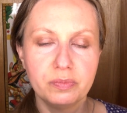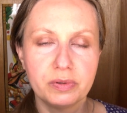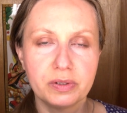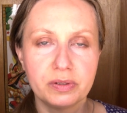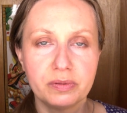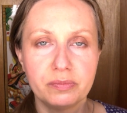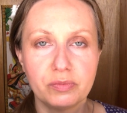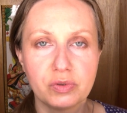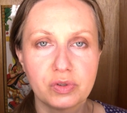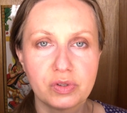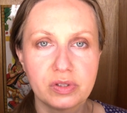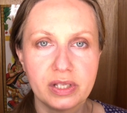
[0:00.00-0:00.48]

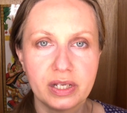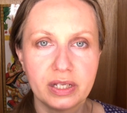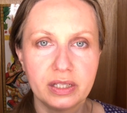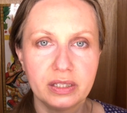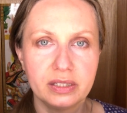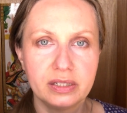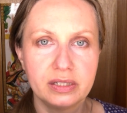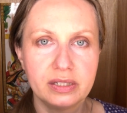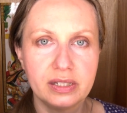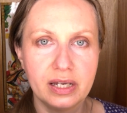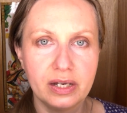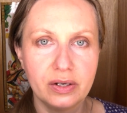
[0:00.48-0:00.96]
but most
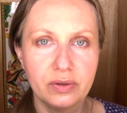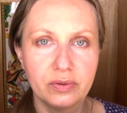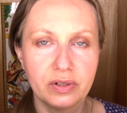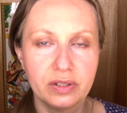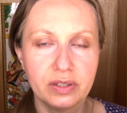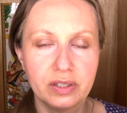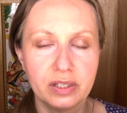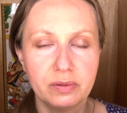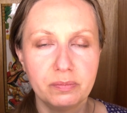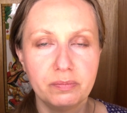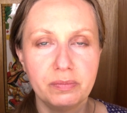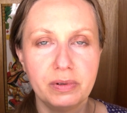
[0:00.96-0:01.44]
likely down
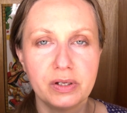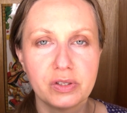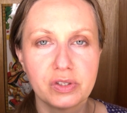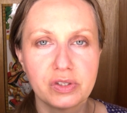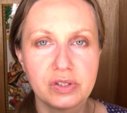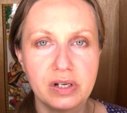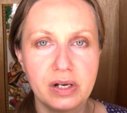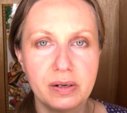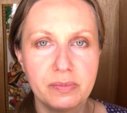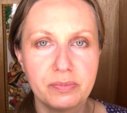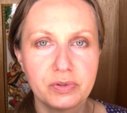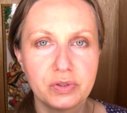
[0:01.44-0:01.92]
and then
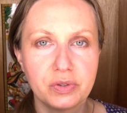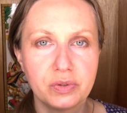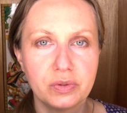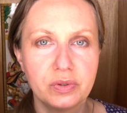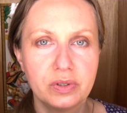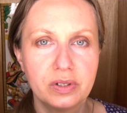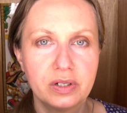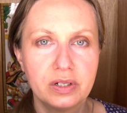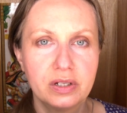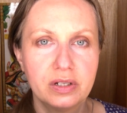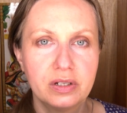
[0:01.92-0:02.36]
bounce up to